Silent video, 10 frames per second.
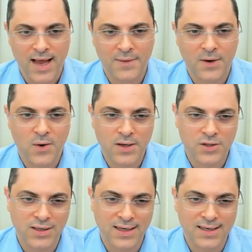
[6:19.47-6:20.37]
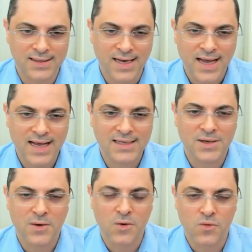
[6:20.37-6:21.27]
And the question is
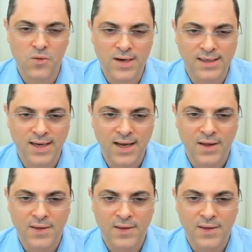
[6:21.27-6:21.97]
there a risk